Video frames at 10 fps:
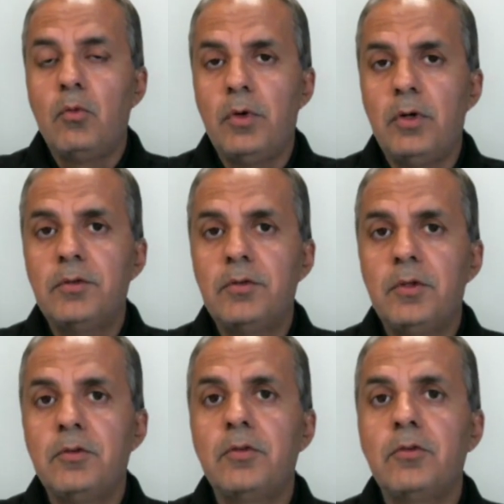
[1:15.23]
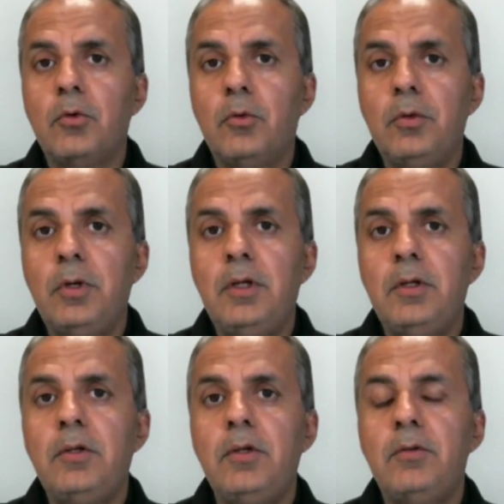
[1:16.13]
First, this is only
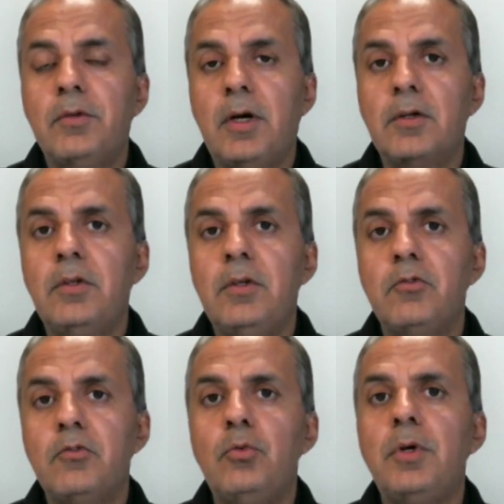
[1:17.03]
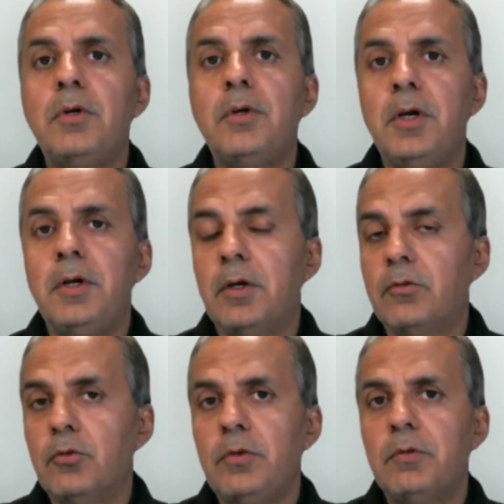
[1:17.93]
the Sarthi student data.
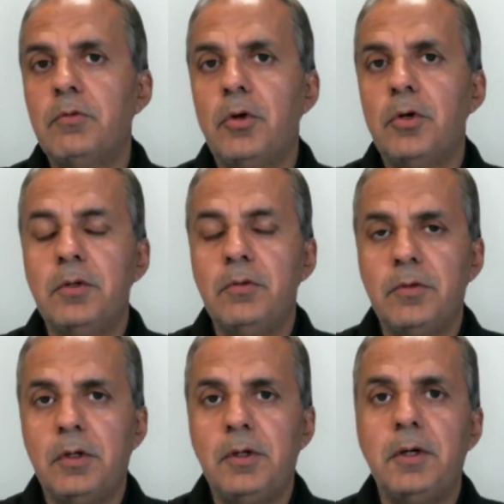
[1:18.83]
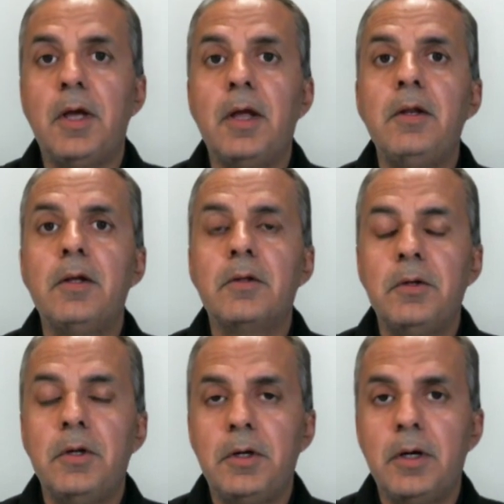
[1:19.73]
So we have not consulted any other
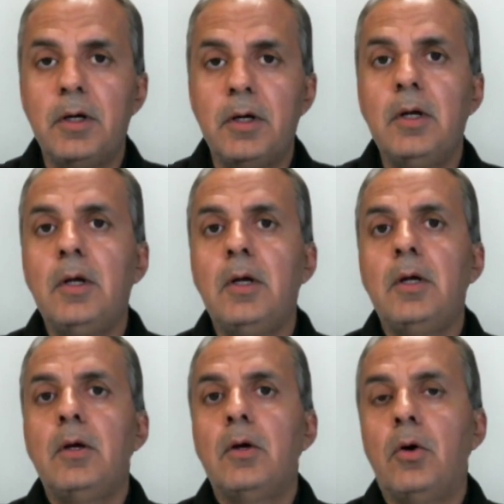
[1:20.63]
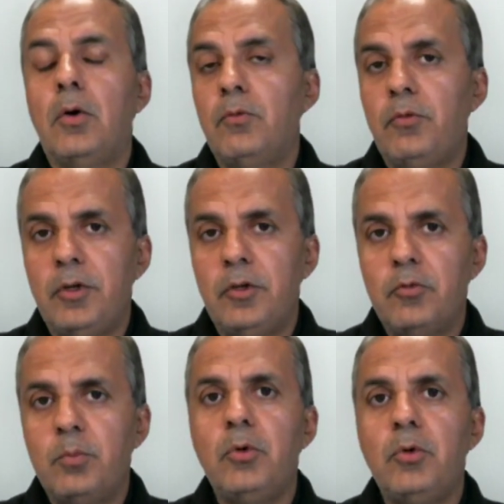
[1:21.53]
data on
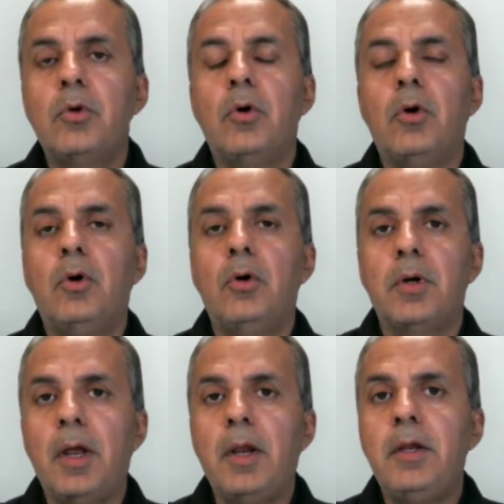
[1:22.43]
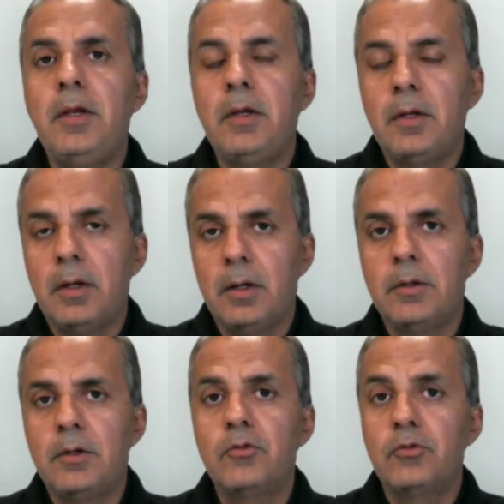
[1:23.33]
Facebook or any
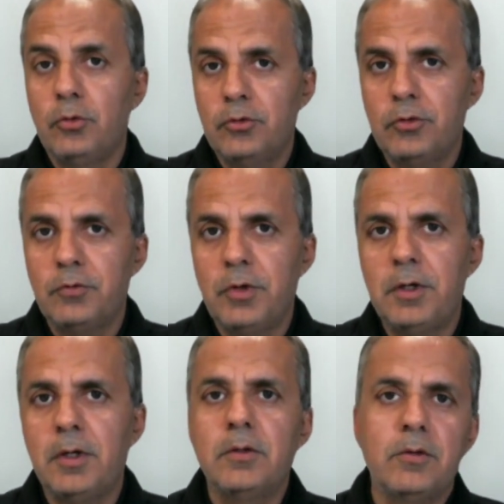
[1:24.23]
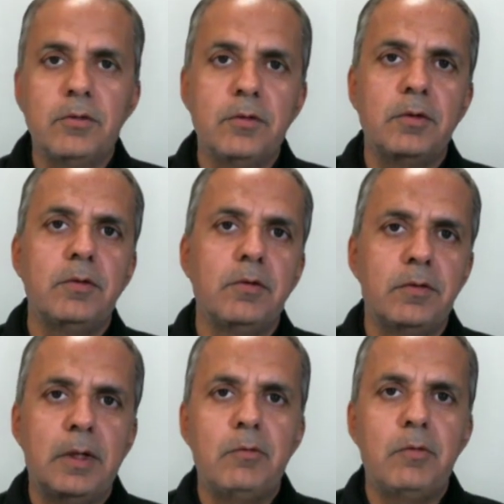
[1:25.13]
other source of data. This is the
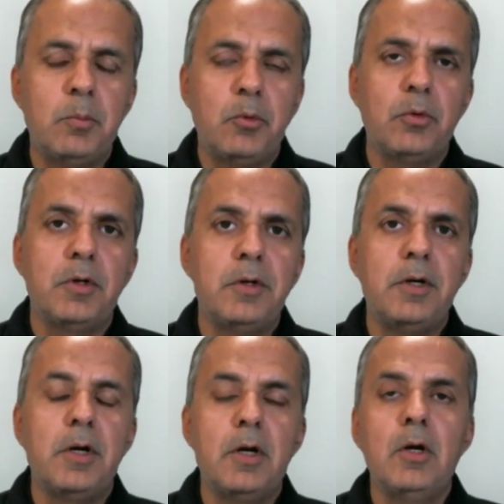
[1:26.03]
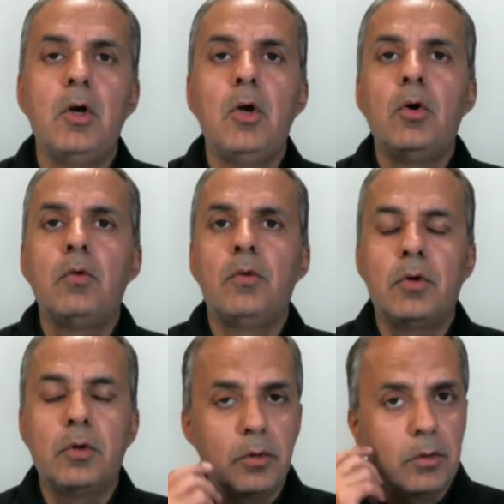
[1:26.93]
self-reported data
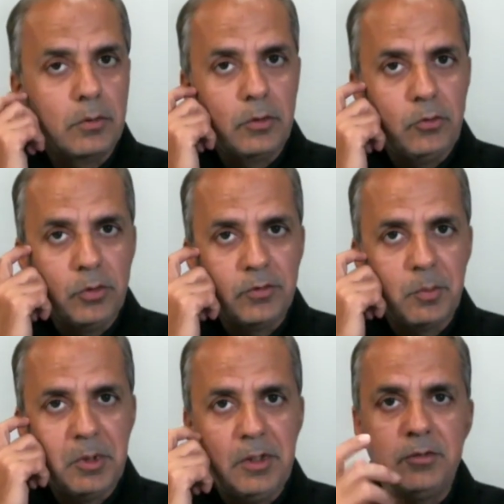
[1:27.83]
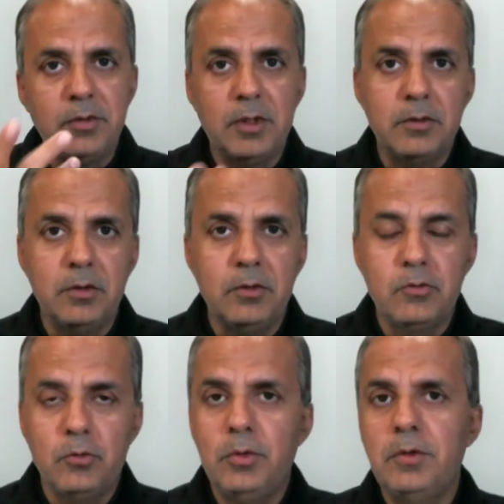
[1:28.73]
for the Usmle Sarthi
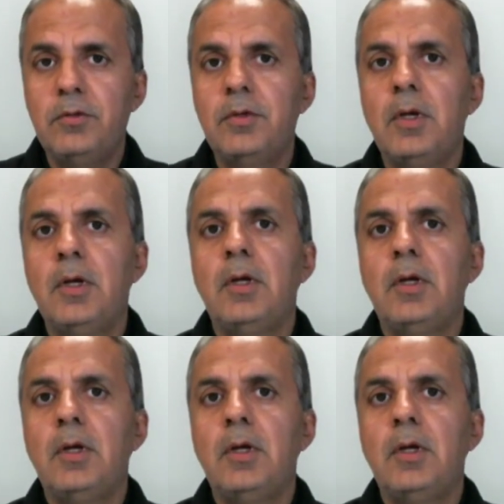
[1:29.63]
students.